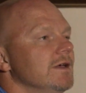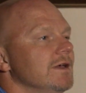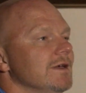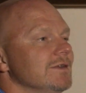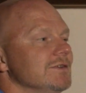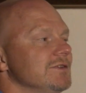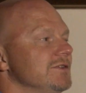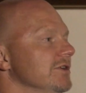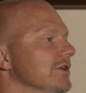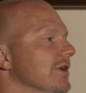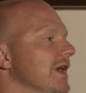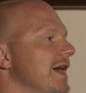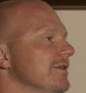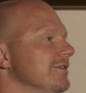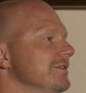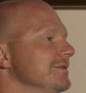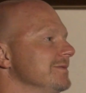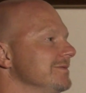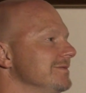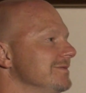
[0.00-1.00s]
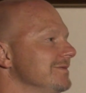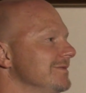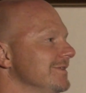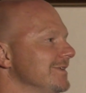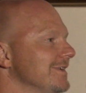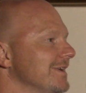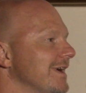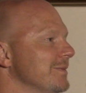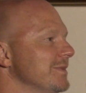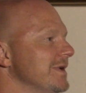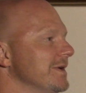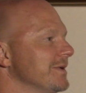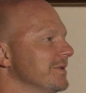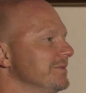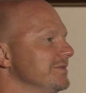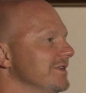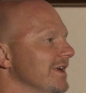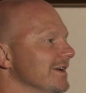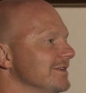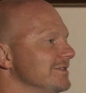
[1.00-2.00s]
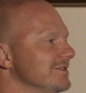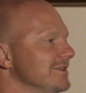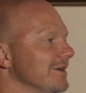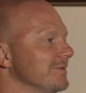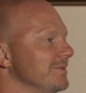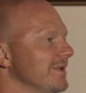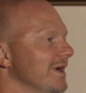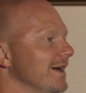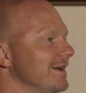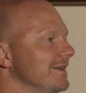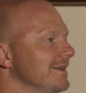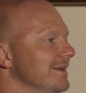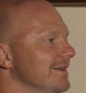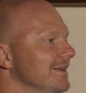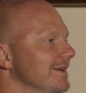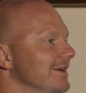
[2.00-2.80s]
and still haven't got my income tax check back yet.